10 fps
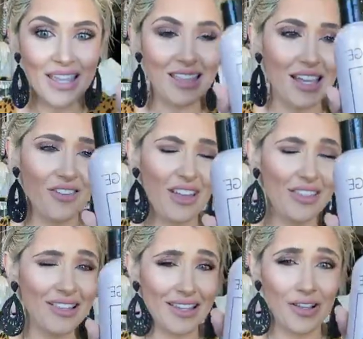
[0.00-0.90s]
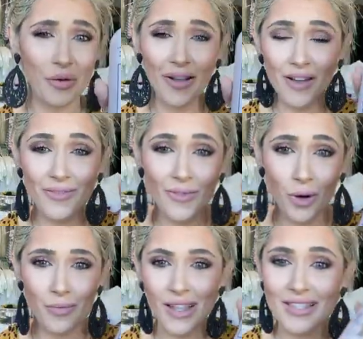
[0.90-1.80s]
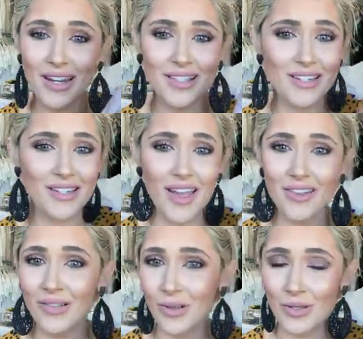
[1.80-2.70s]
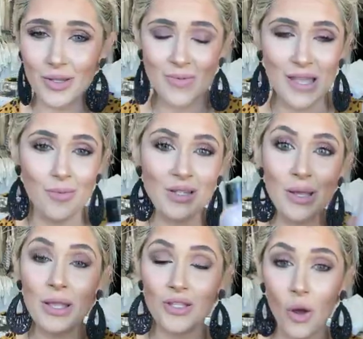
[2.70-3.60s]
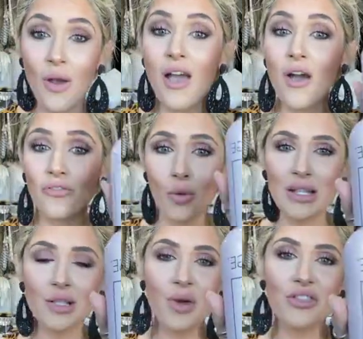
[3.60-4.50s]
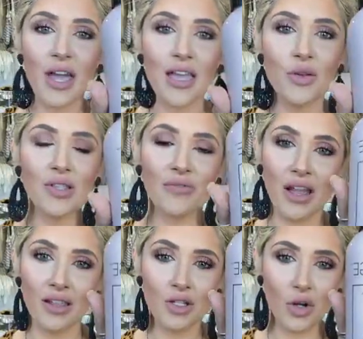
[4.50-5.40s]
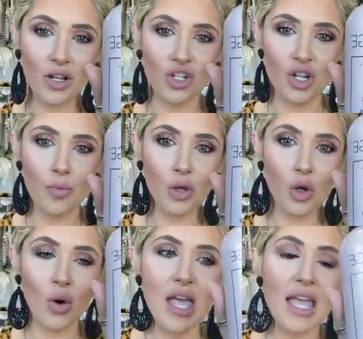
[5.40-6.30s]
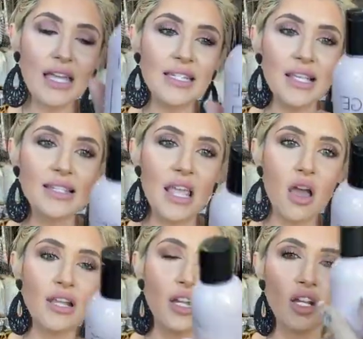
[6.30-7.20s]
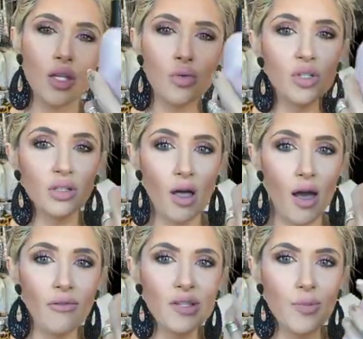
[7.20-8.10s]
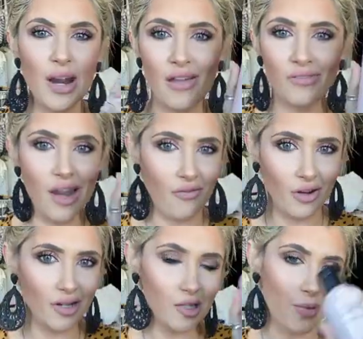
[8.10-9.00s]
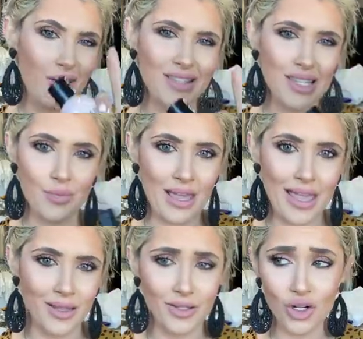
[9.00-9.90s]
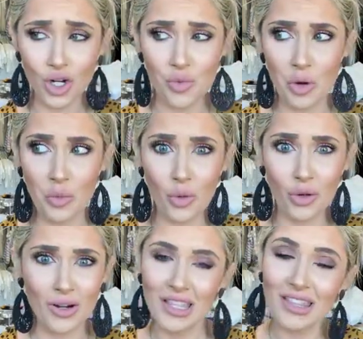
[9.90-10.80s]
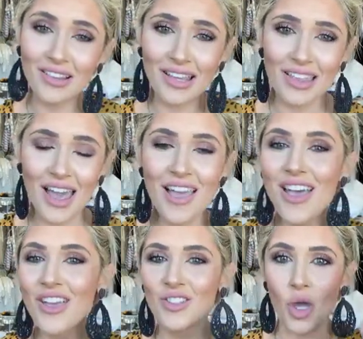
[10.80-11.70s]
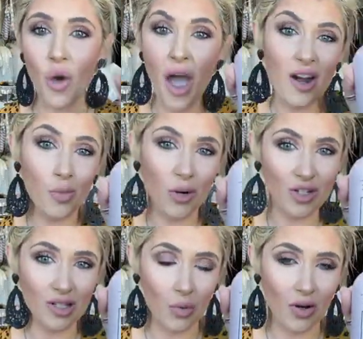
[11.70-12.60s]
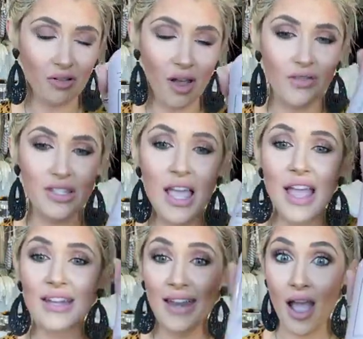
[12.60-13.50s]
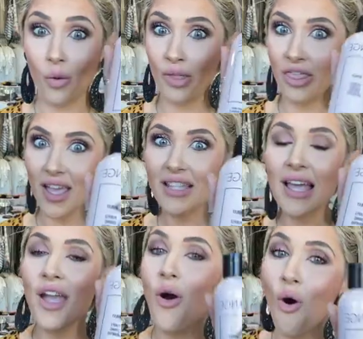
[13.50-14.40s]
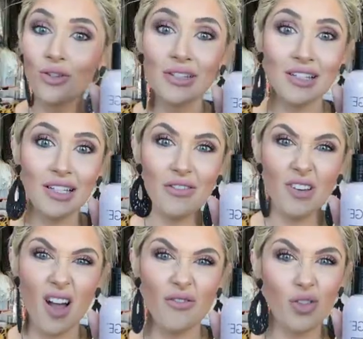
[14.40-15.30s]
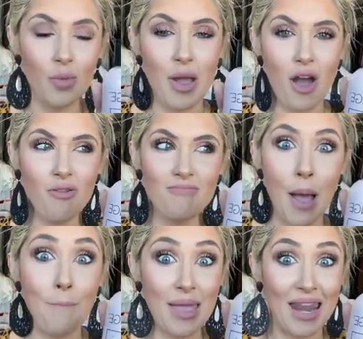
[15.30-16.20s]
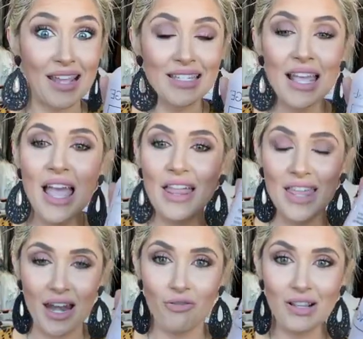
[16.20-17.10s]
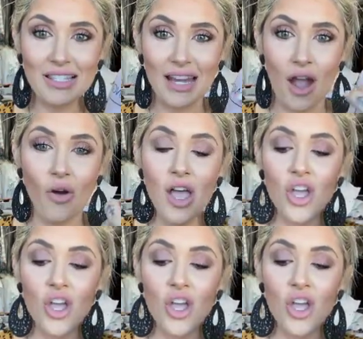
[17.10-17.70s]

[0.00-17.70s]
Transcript: I think I've had this like going on four months and it's not even close to being empty. So for once a month, I use the Violet Toning Shampoo. It does say on here to use gloves, but I've never experienced like my hands turning purple or anything like that. So I don't personally wear gloves. Now with this, I only leave it on for about a minute then I rinse it out.